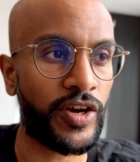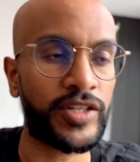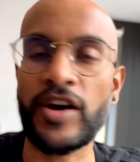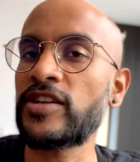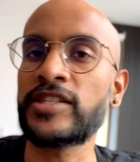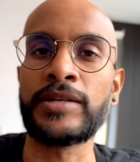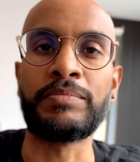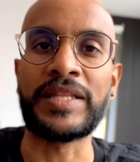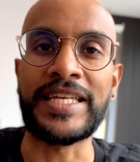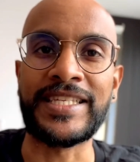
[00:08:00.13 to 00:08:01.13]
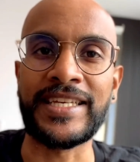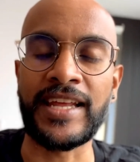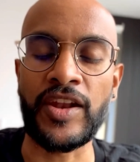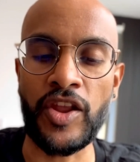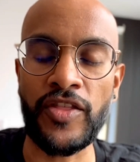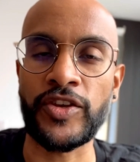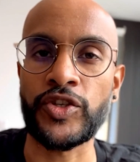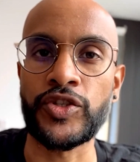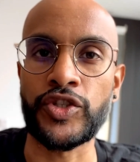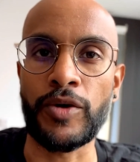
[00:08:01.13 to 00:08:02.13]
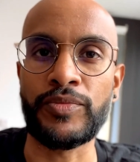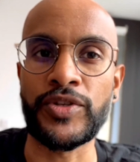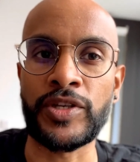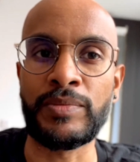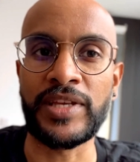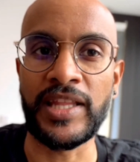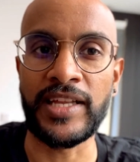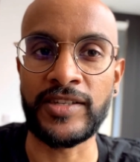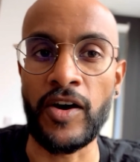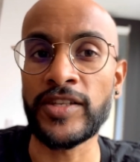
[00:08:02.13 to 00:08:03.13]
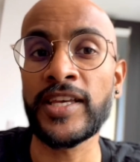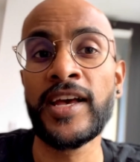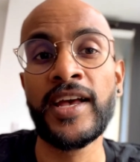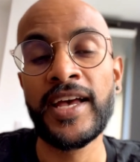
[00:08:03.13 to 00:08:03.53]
a task, complete it, and nothing should stop you to complete that task.